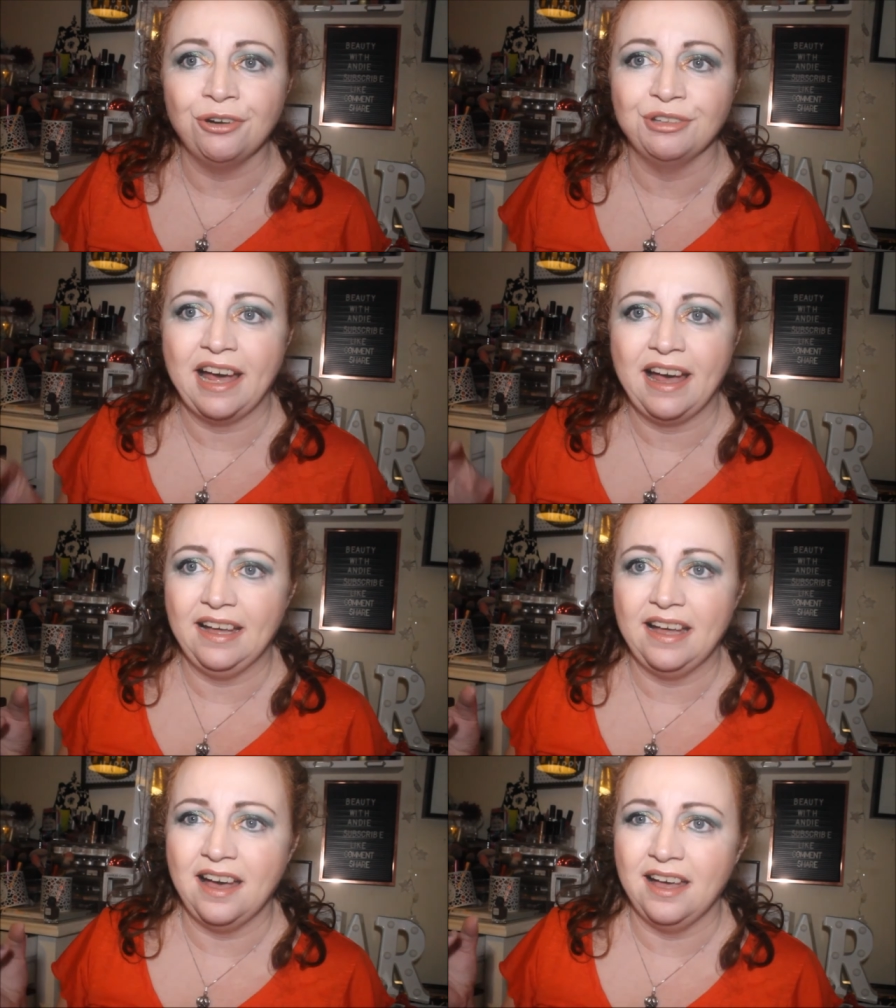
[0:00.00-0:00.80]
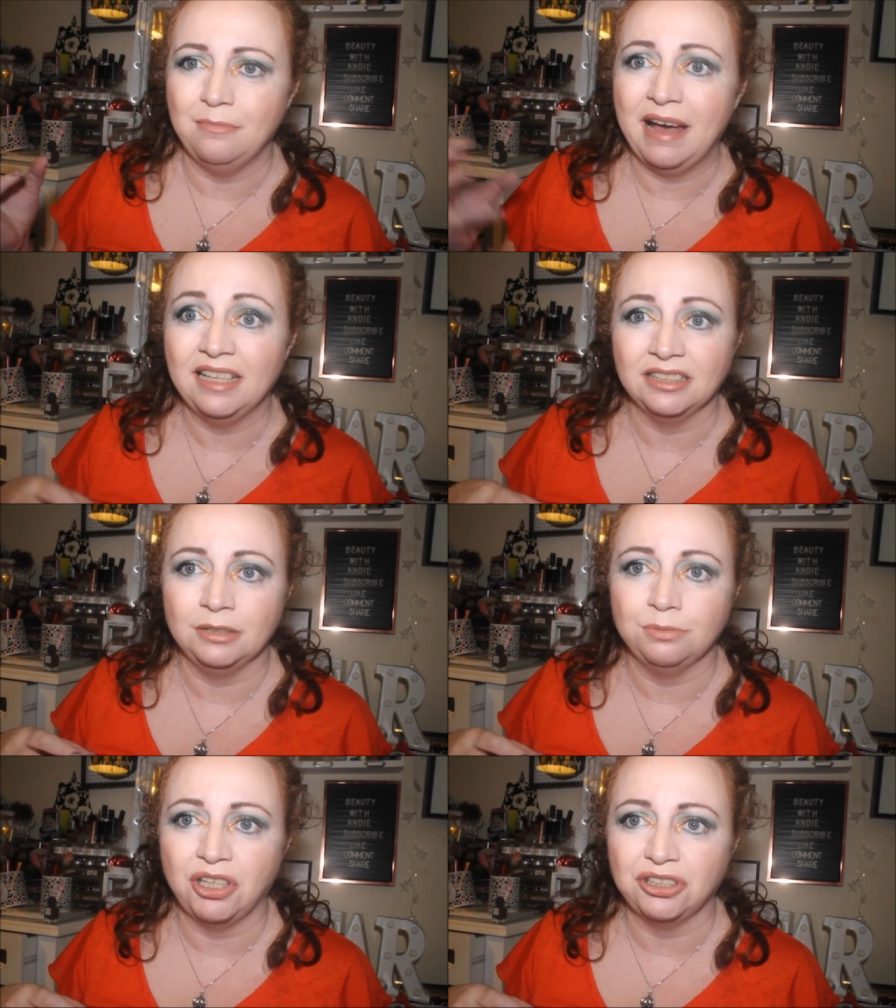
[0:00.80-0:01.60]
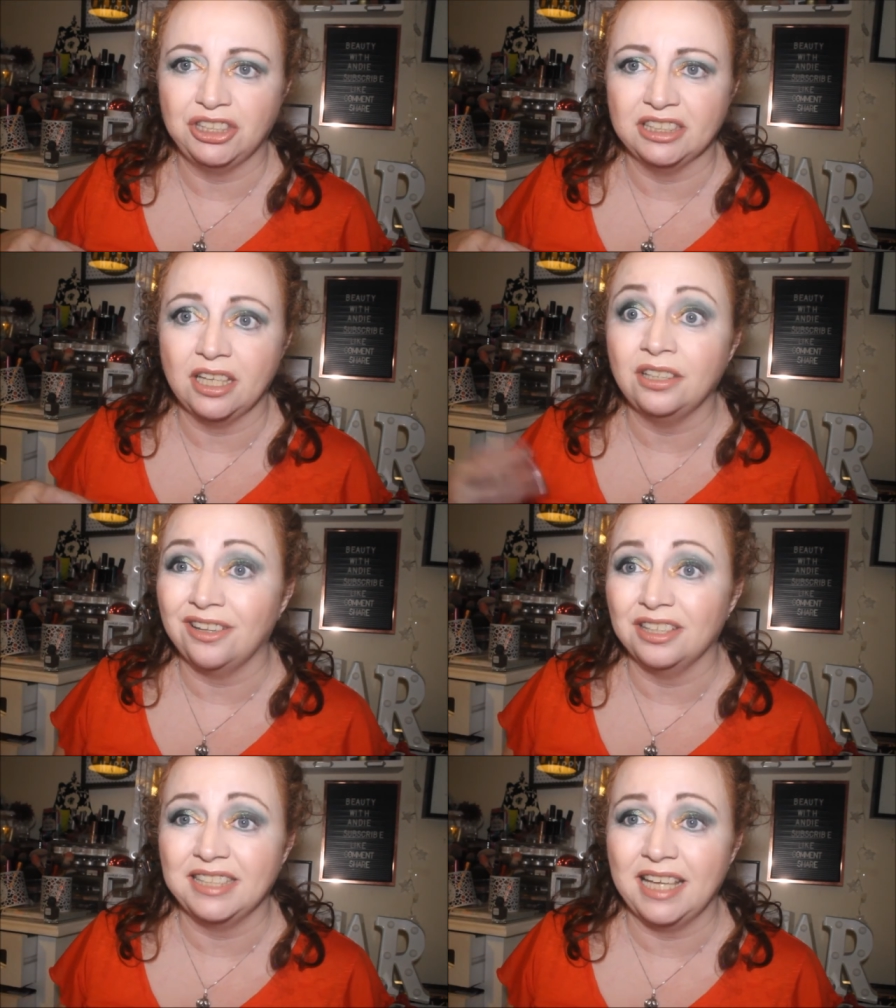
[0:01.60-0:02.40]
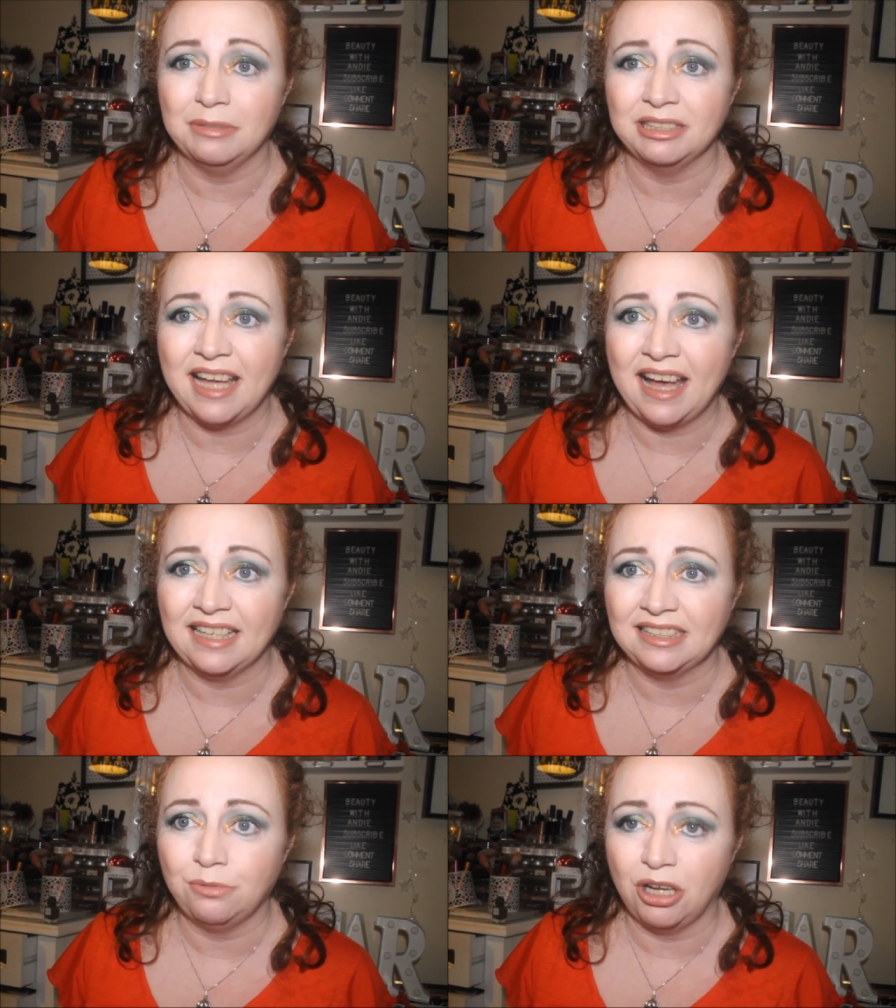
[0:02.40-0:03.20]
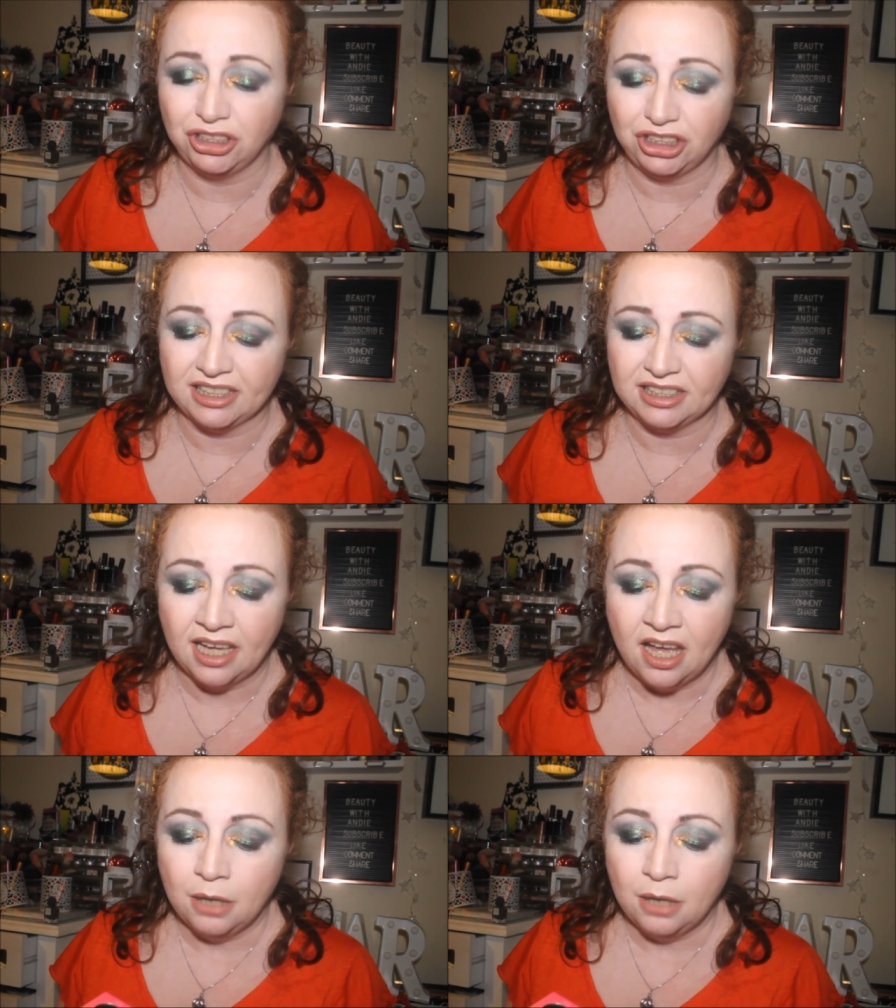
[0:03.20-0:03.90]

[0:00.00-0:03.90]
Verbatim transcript: know that um, hand swatches are not the same as eye swatches